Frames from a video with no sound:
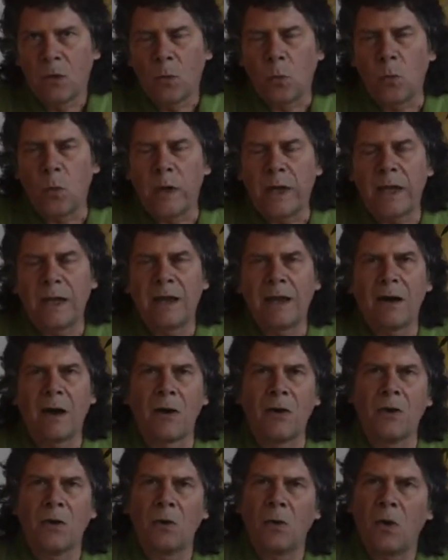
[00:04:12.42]
We
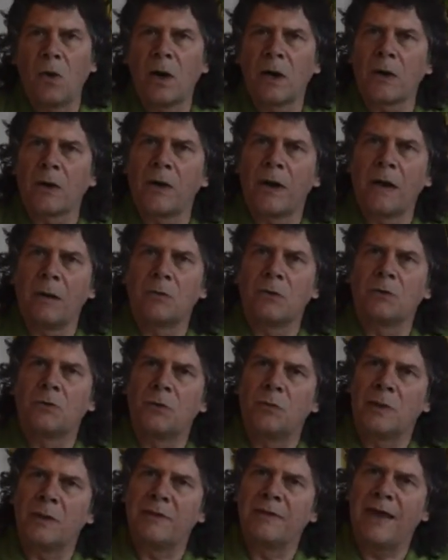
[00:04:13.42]
are no longer able
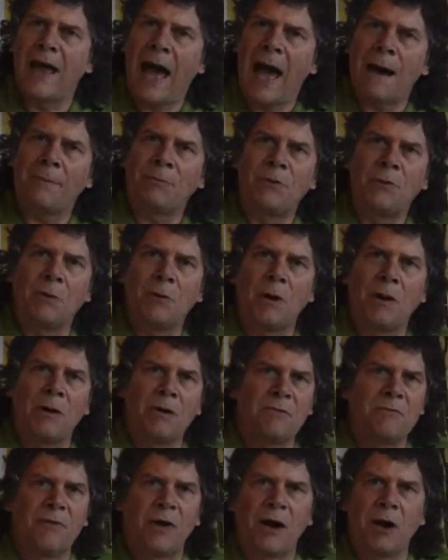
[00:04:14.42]
to adapt to our
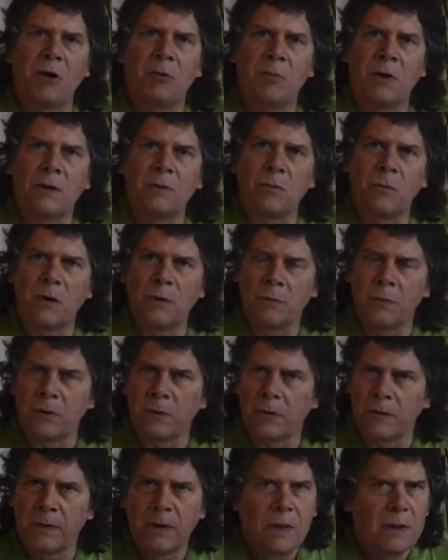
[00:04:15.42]
environment when
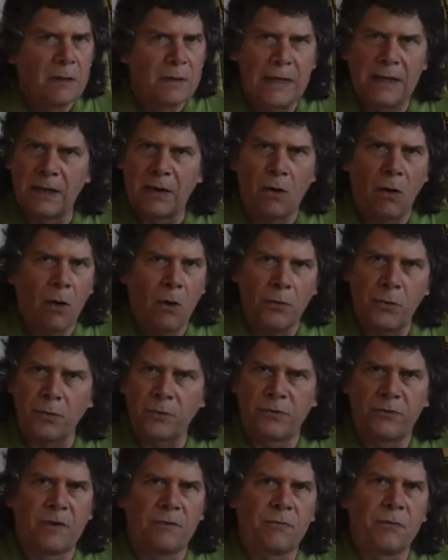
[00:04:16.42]
we're in all
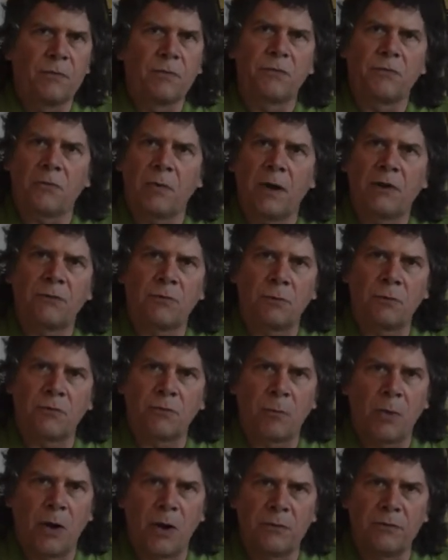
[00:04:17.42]
those different stress
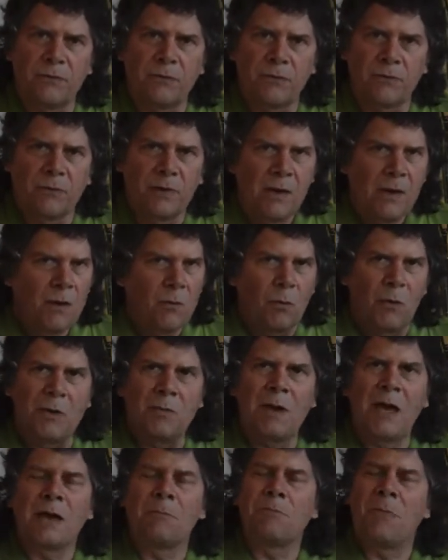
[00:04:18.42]
responses. We
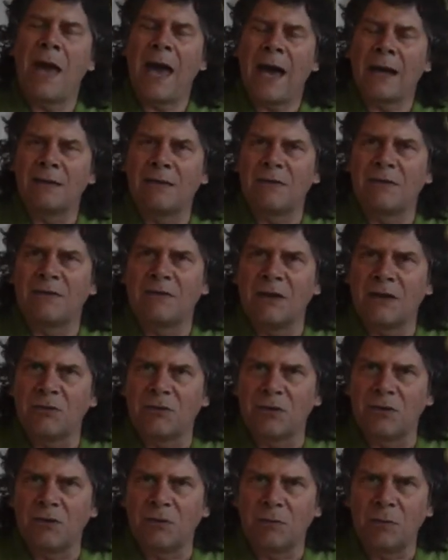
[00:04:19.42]
make bad
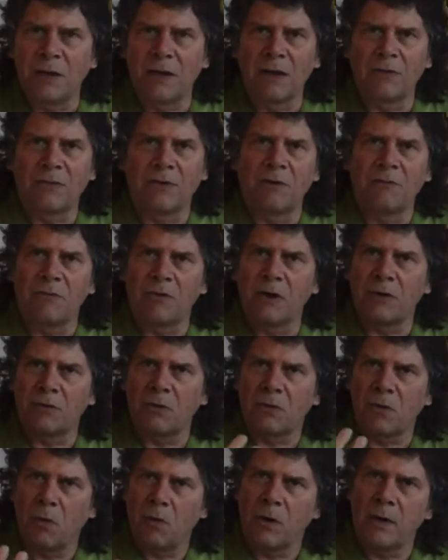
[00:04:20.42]
decisions because our
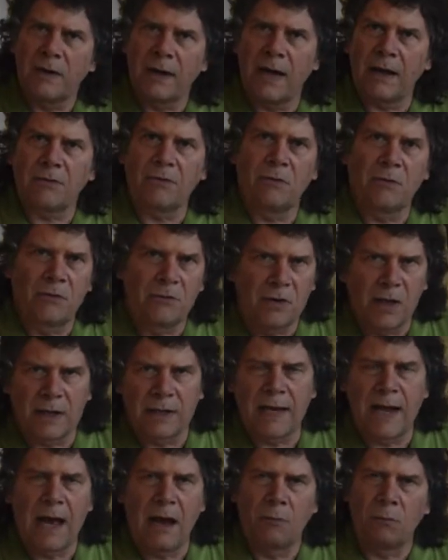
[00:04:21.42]
frontal cortex are
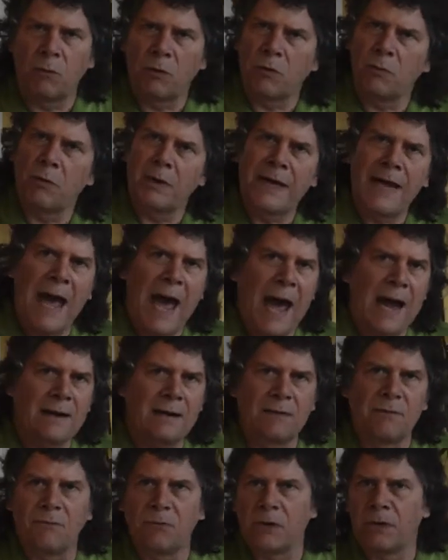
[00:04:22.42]
shut down. We're
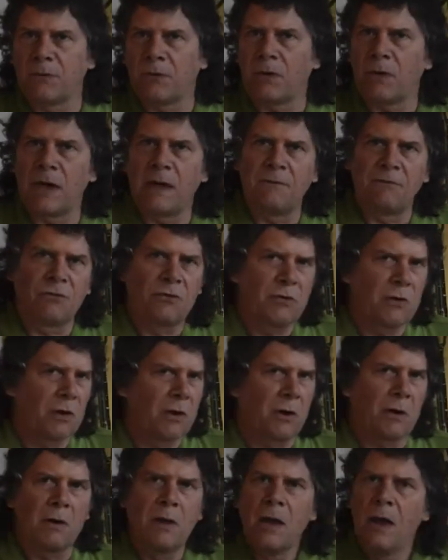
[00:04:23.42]
reactive. We crave
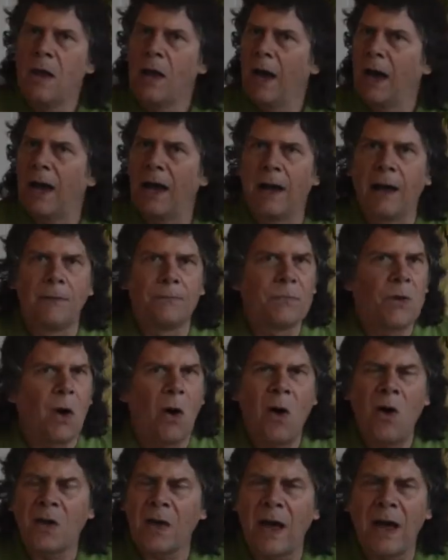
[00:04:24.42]
sugar.
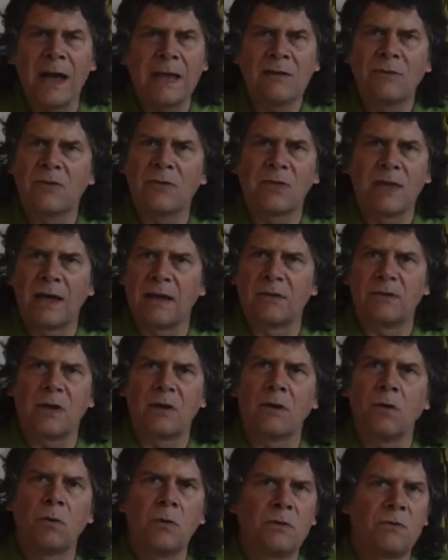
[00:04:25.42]
All kinds of things that
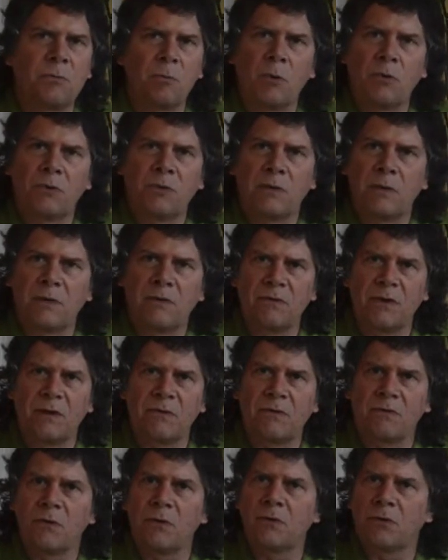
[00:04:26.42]
are only supposed to
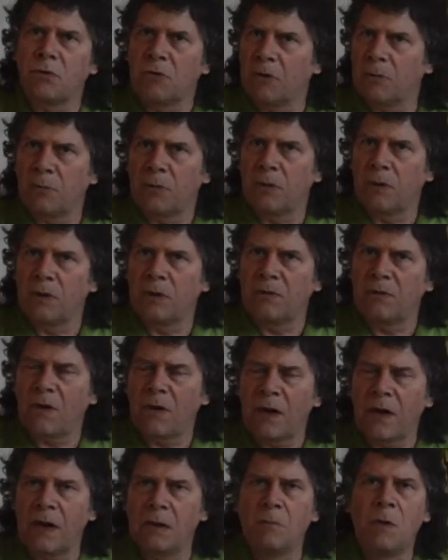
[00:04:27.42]
exist for a short period of
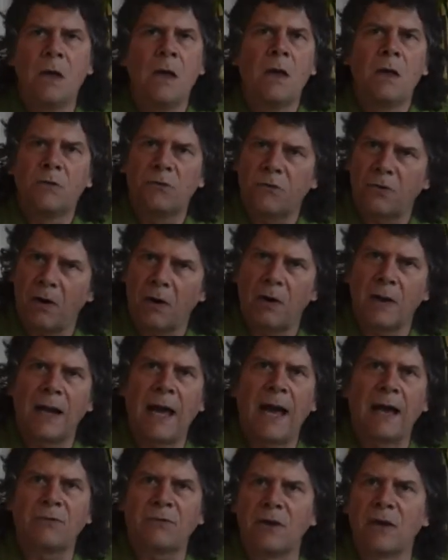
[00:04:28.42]
time start
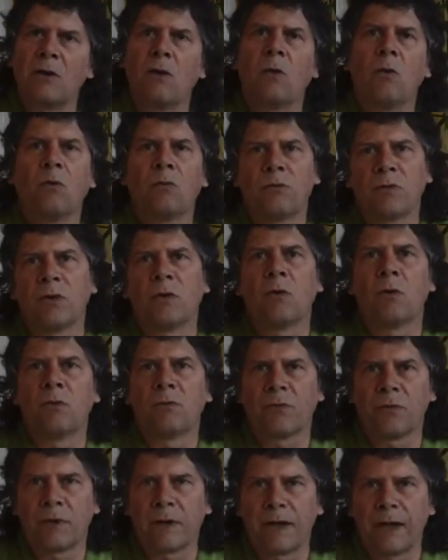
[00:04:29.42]
lasting over and
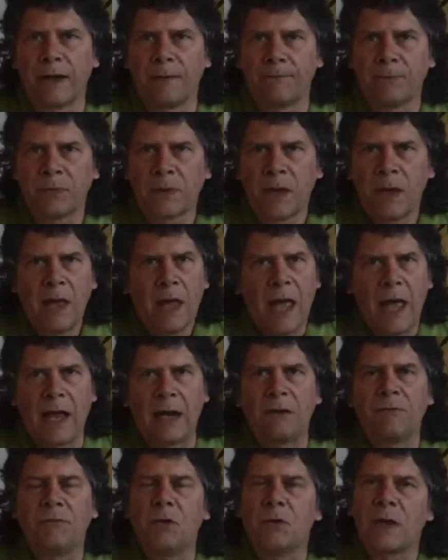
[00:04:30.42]
over again.
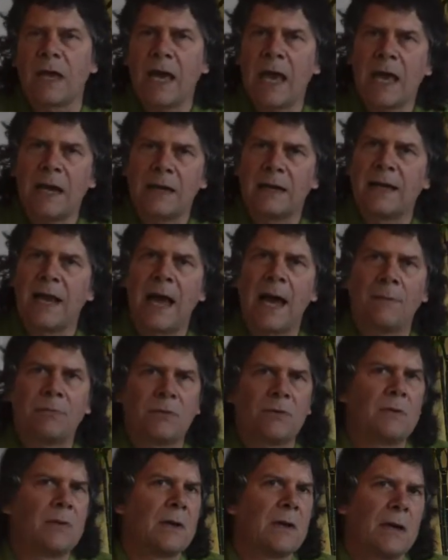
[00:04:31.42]
And if you can't
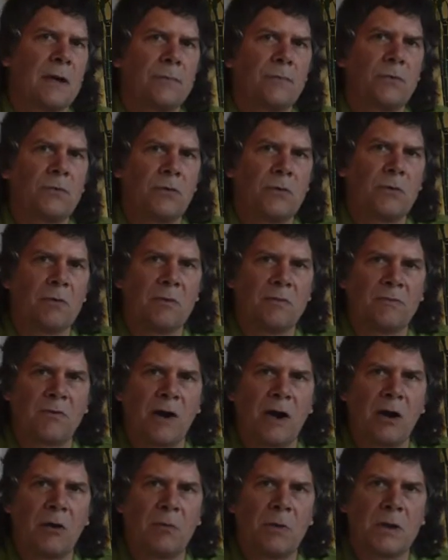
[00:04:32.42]
adapt to your
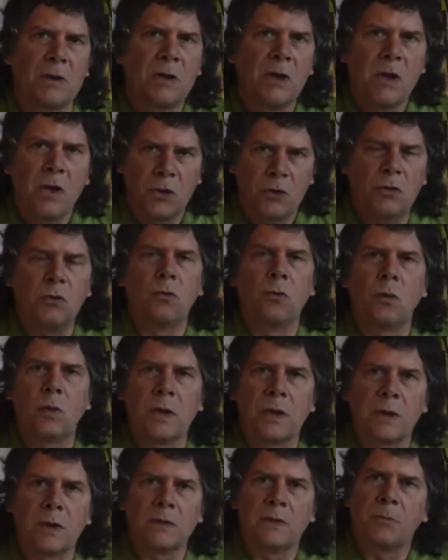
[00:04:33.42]
environment, the
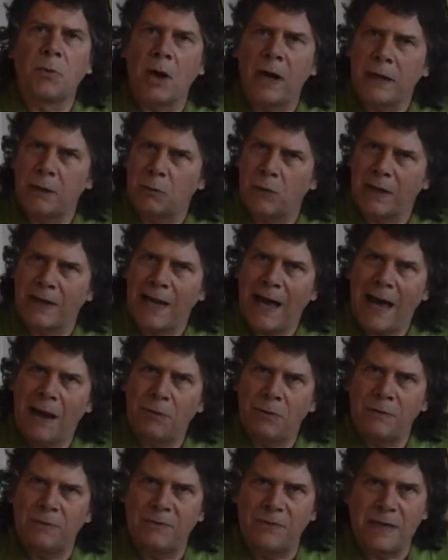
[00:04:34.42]
body will get
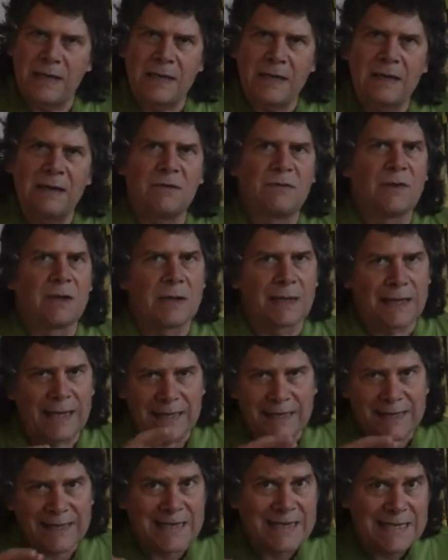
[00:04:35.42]
out of ease, it'll
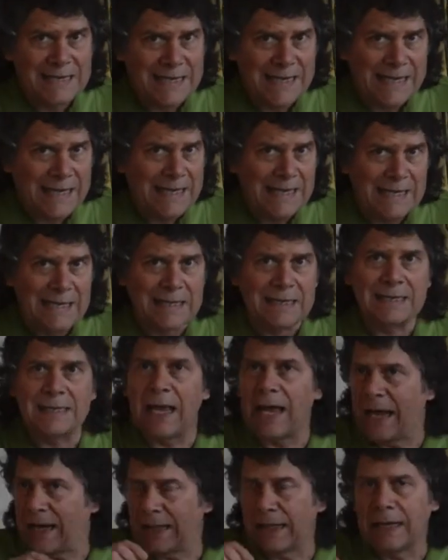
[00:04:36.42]
get
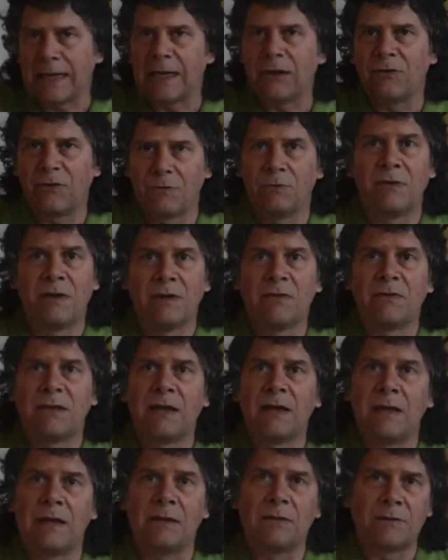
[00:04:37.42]
dis-ease and lead to
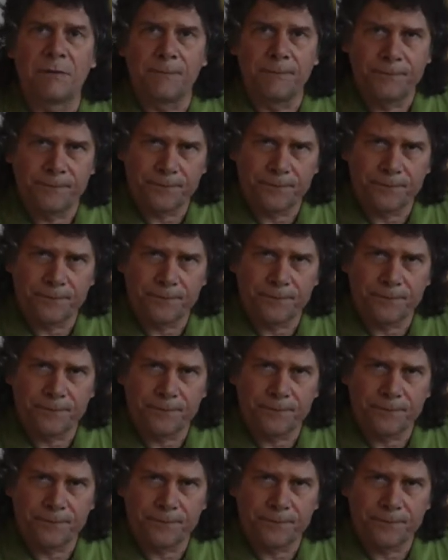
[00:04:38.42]
dis-ease.